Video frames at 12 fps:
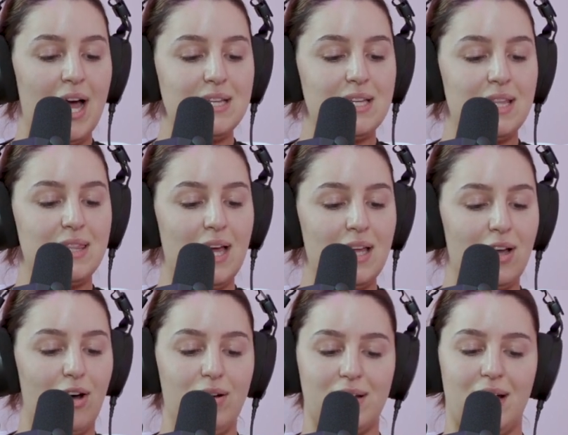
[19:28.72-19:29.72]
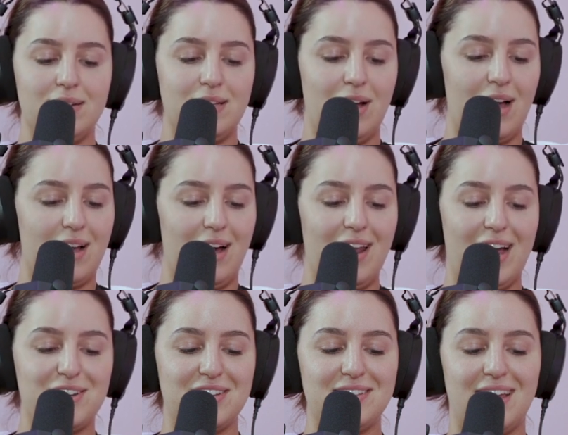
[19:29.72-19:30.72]
I said, can't tell. I can't
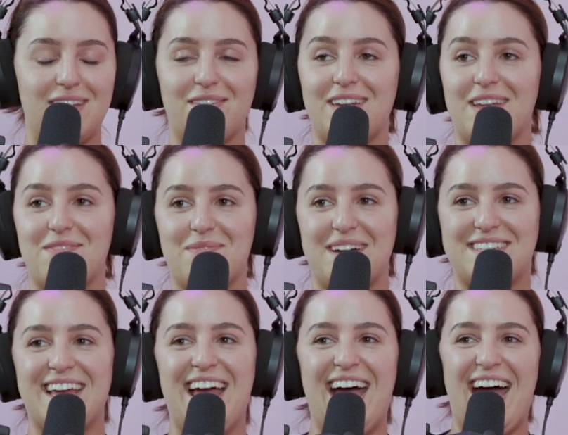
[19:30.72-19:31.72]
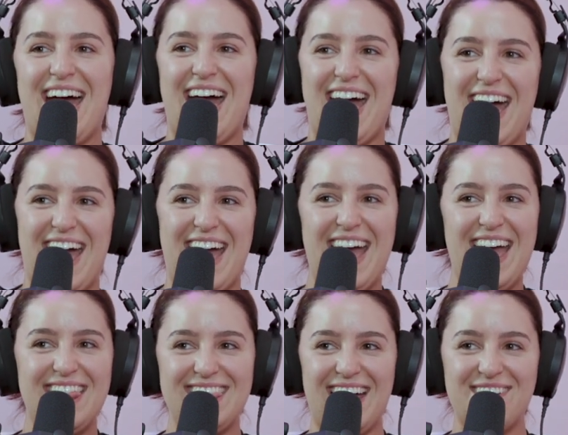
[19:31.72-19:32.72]
actually say that one. Never mind.
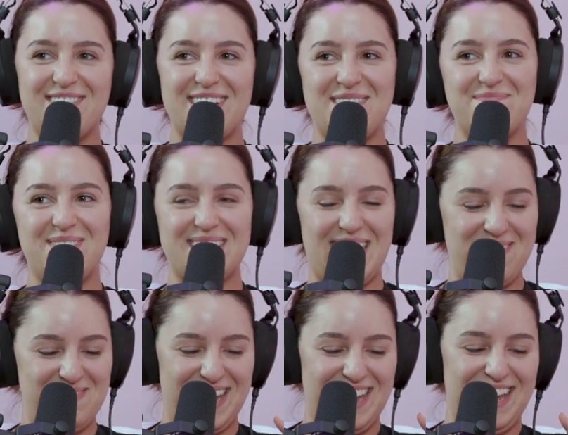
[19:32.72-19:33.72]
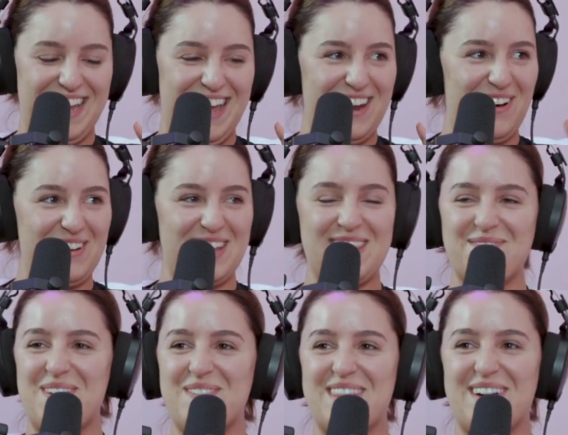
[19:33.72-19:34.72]
That will implicate me and only the
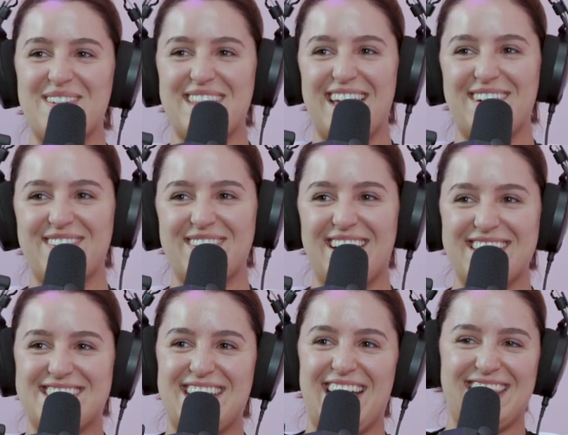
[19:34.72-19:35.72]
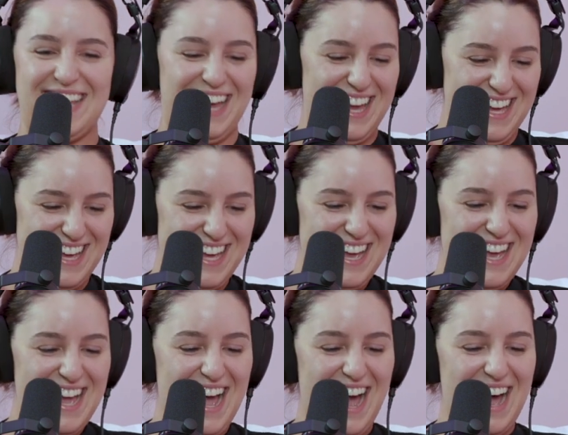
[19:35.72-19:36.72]
people that were there will understand
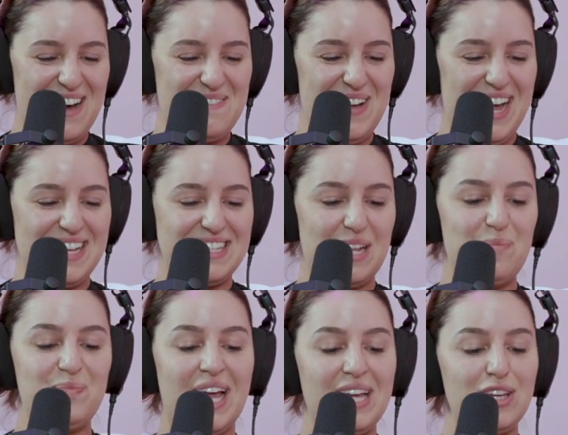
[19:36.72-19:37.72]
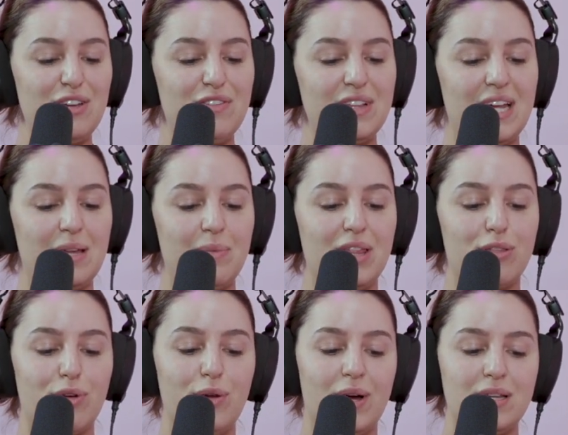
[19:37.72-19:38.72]
that. And I said, thank you for letting me
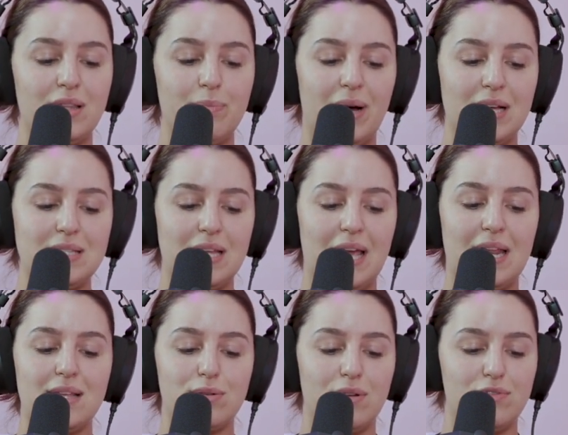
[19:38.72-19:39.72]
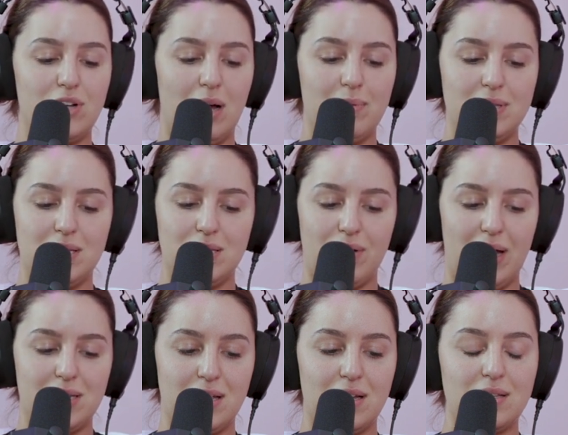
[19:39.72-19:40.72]
throw you under the bus in any sort of drama
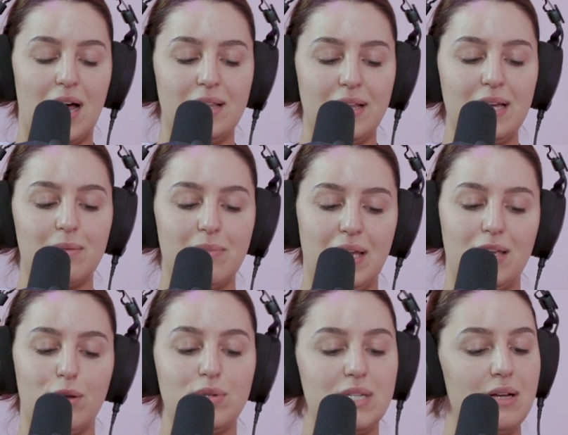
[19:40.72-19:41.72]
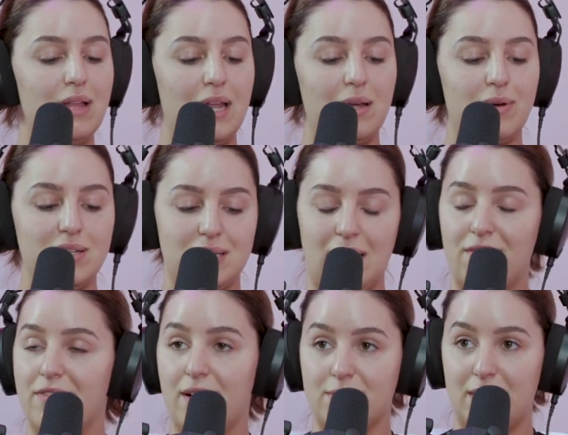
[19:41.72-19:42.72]
situation because unlike me, you will tell anyone to get
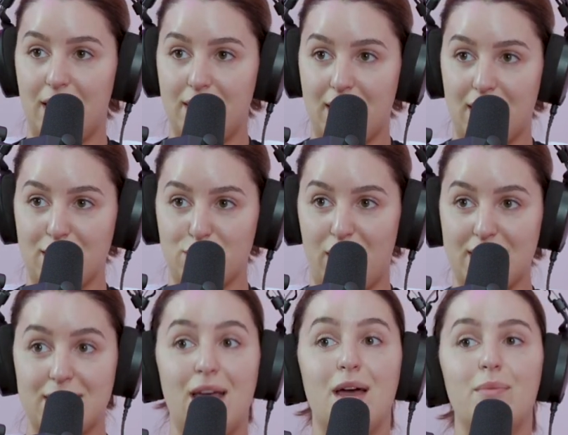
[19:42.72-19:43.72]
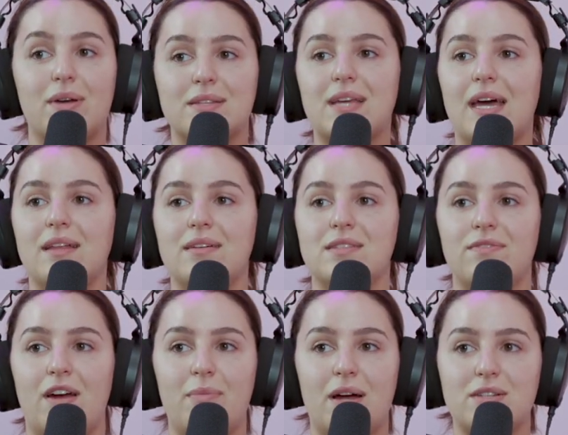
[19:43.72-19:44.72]
fucked without thinking twice. Because Kayla is
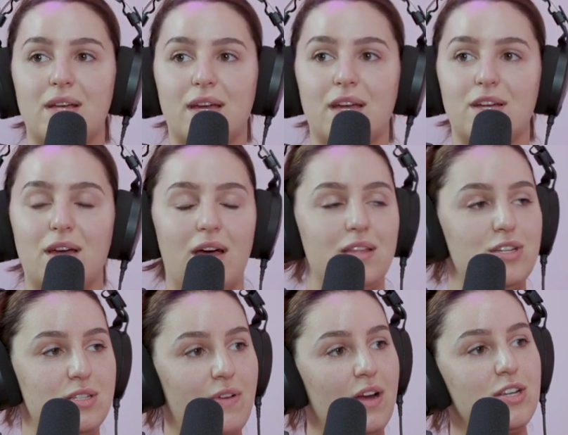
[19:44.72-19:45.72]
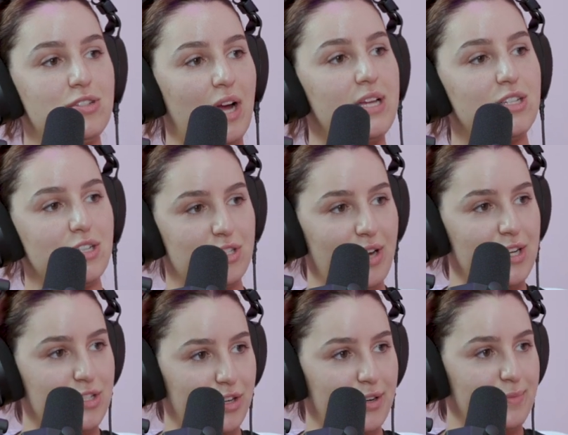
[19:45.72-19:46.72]
very much like, she's very straight, she's a
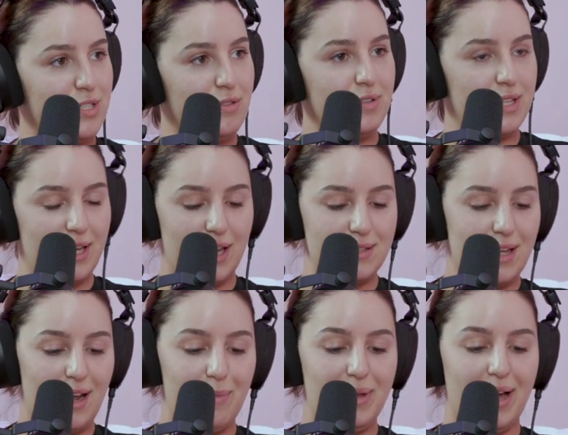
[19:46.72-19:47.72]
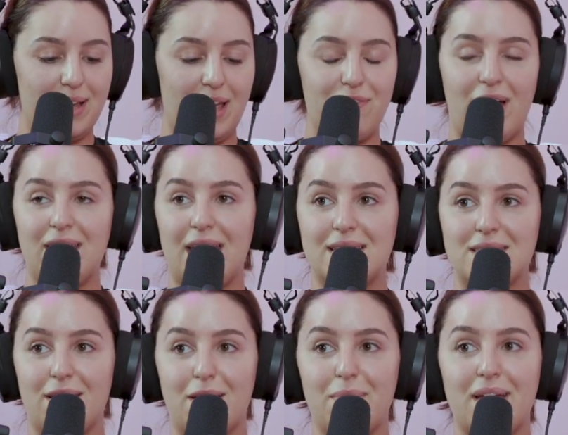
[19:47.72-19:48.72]
straight shooter. She really is. And I'm like, if I need
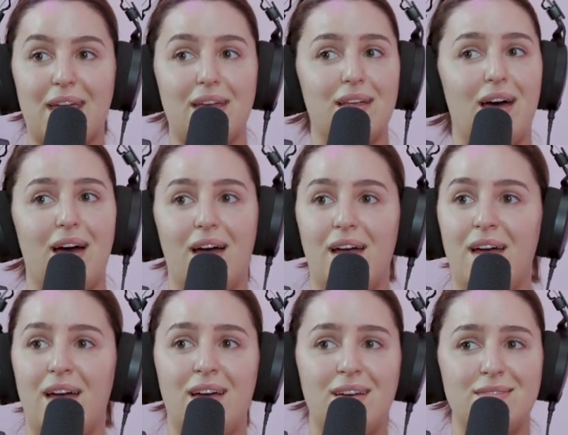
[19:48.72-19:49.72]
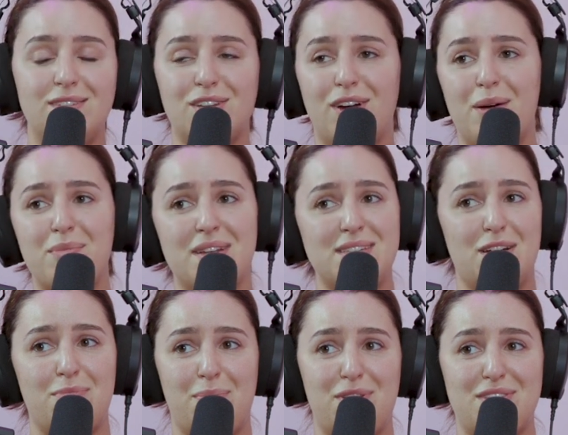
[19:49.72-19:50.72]
something, I'm like, Kayla, I'm going to
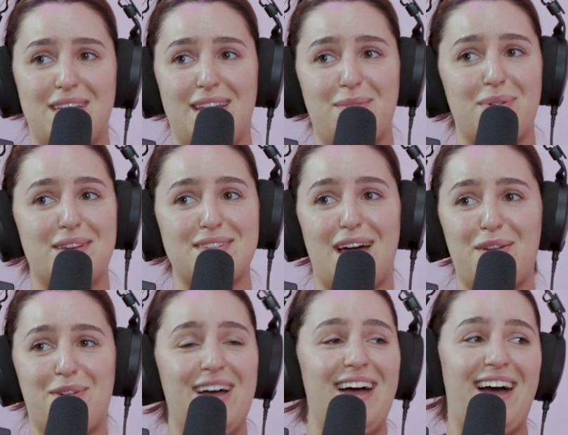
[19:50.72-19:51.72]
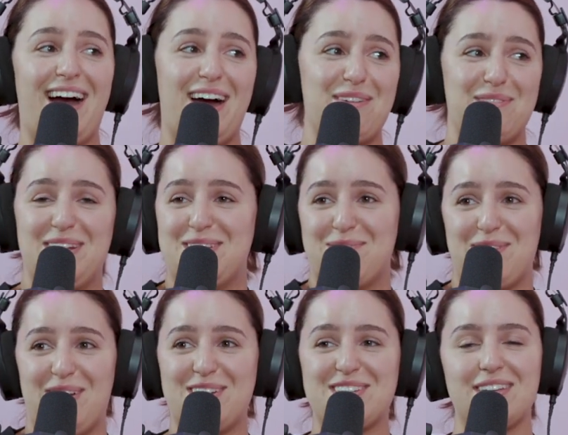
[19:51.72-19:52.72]
tell mum you said it because I don't want to deal with
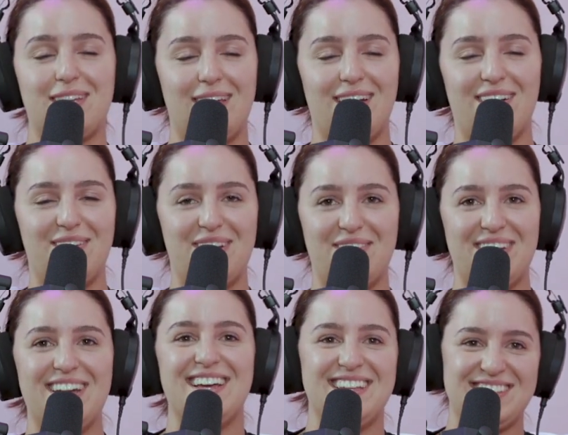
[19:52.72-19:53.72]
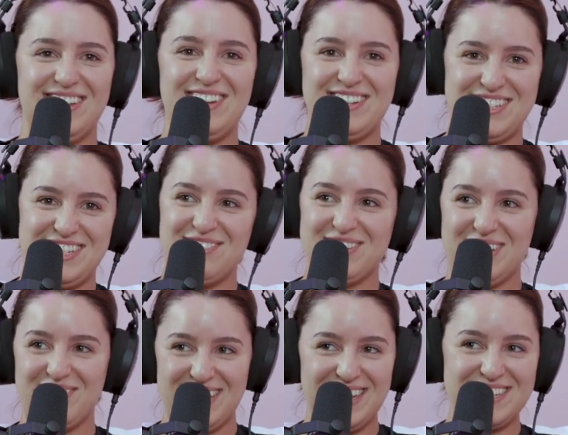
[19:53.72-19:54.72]
her. And she's like, yeah, right, whatever. So she'll
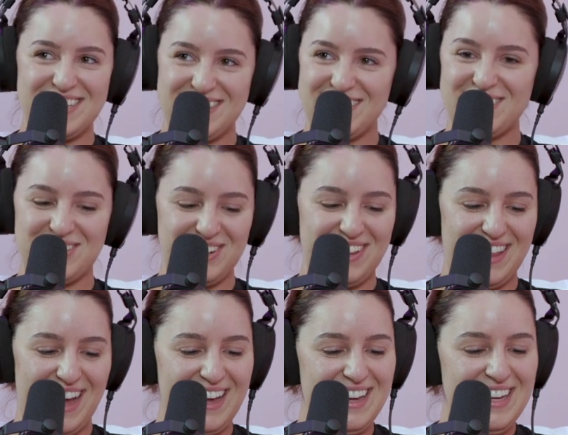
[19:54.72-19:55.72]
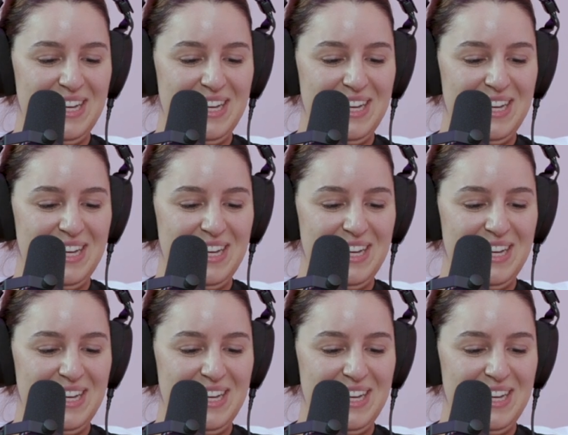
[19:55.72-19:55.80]
deal with it. She's just good at that.